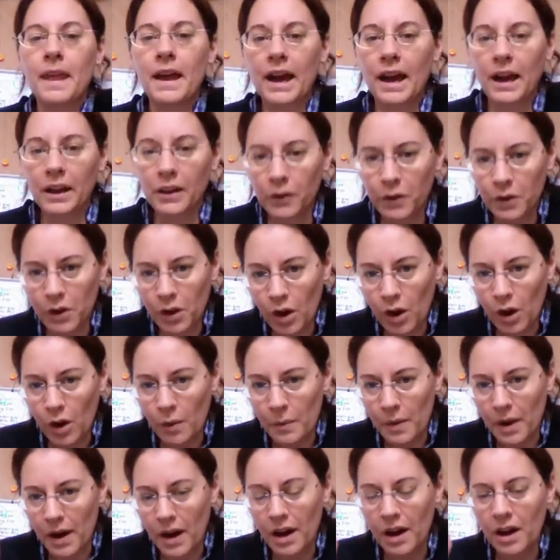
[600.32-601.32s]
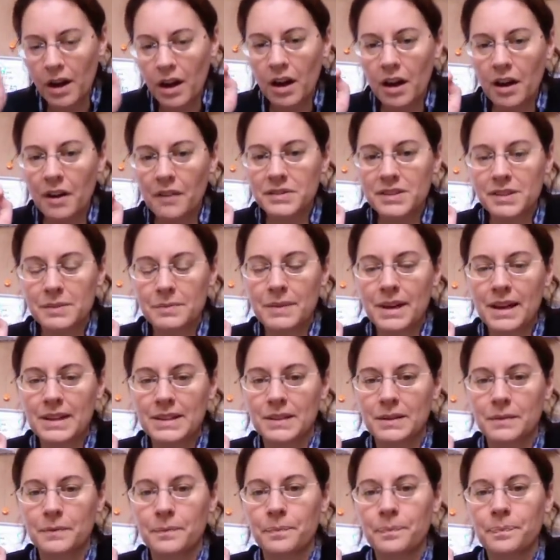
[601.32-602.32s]
and a comma after
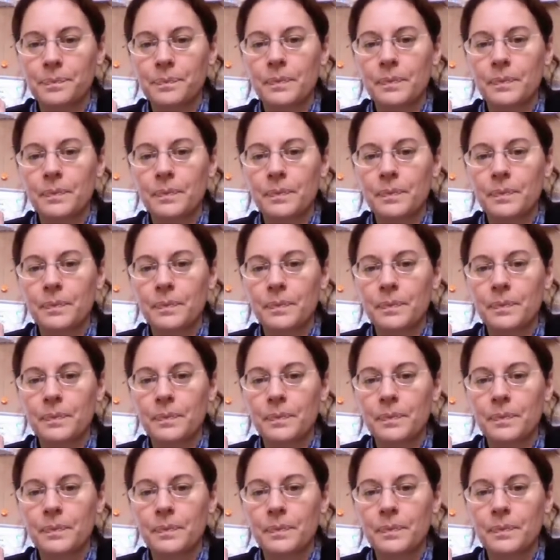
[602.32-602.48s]
madam.